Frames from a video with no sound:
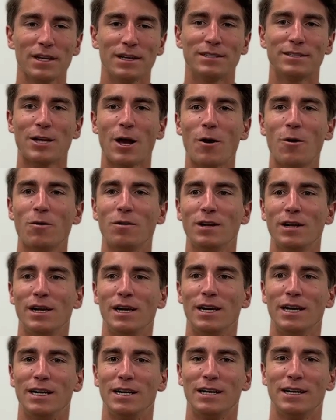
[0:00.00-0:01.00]
So
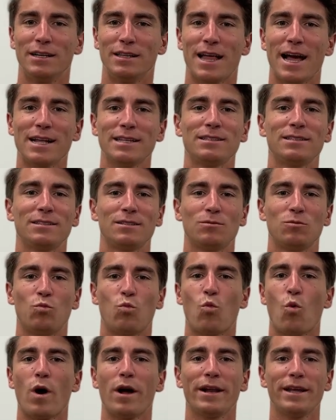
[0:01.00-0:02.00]
that's
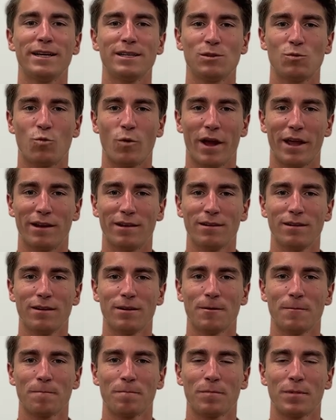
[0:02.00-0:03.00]
what is wind.
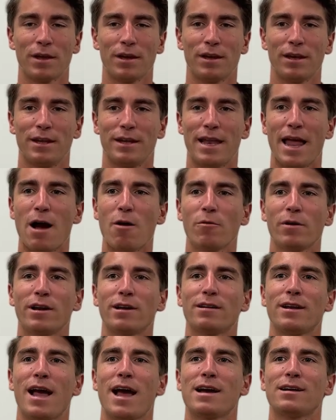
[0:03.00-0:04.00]
Now we
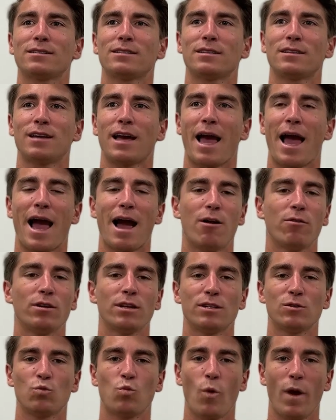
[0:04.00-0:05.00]
can ask, how
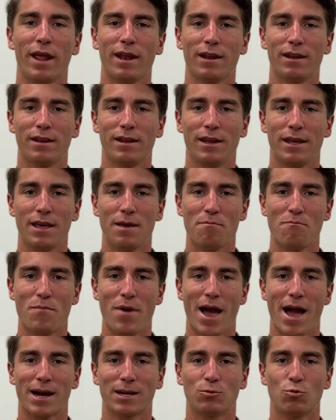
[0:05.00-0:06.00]
does wind
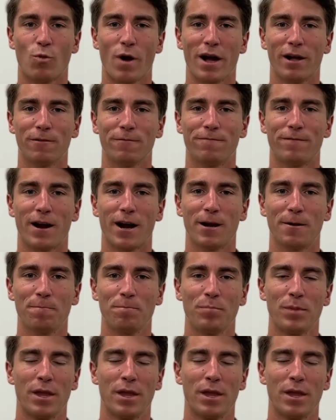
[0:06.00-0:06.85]
impact wildfire?